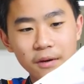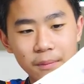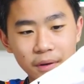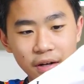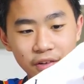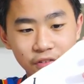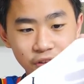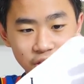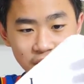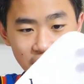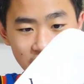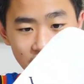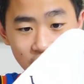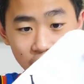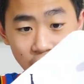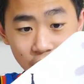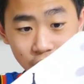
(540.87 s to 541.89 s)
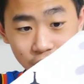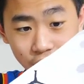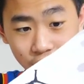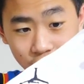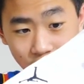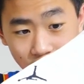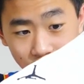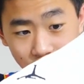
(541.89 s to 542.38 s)
But if there's any other
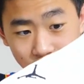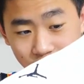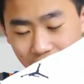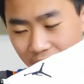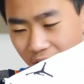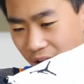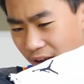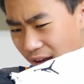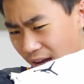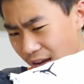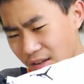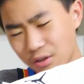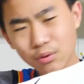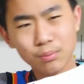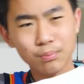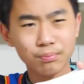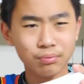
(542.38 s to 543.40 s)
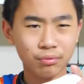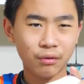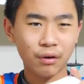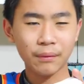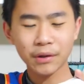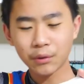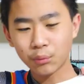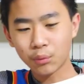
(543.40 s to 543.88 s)
colors, you
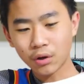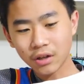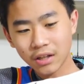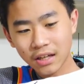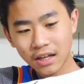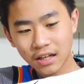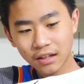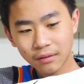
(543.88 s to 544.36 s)
probably want to get